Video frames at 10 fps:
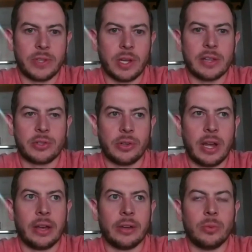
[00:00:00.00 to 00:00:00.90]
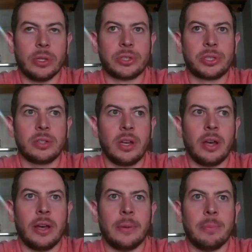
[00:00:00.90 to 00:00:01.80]
tossed around, which
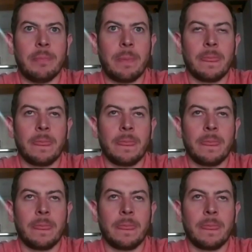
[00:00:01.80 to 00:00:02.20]
um,